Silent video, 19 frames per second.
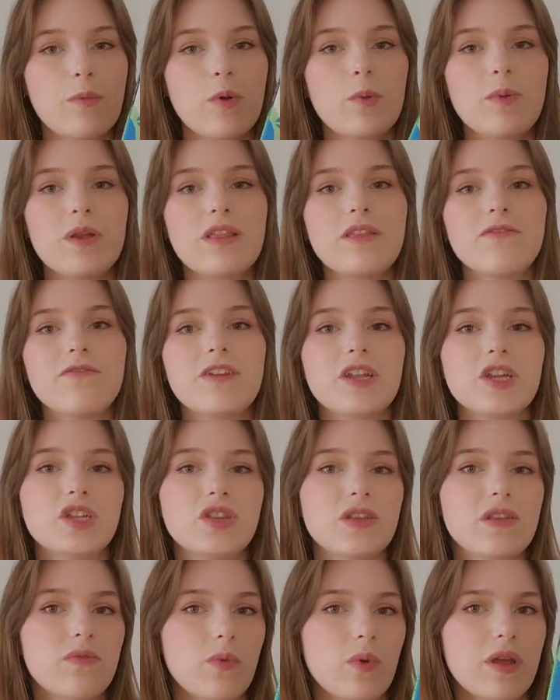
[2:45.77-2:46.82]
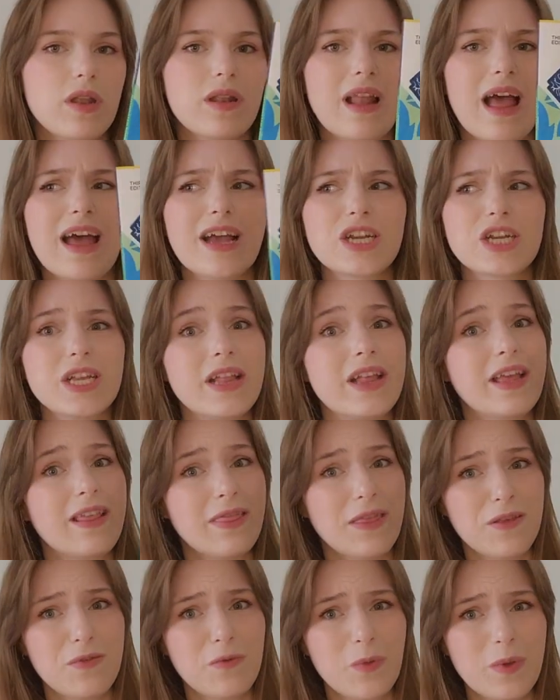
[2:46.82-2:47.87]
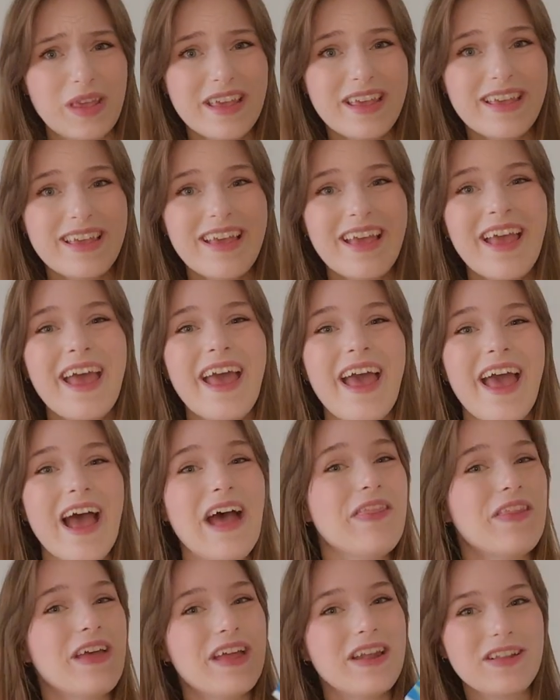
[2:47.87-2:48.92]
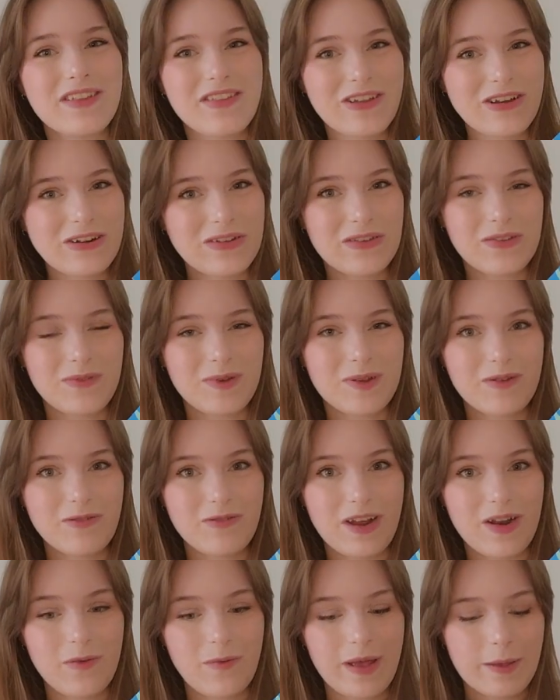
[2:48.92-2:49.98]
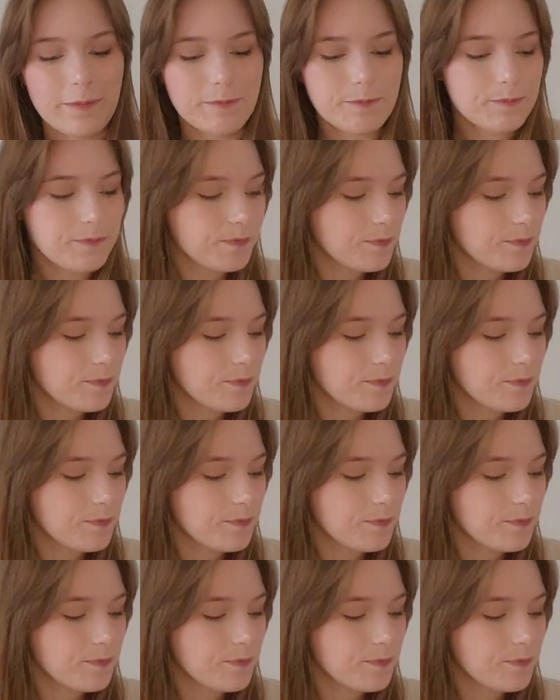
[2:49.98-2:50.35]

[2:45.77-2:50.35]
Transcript: I'm hoping to finish this one actually this week and then start this one right away.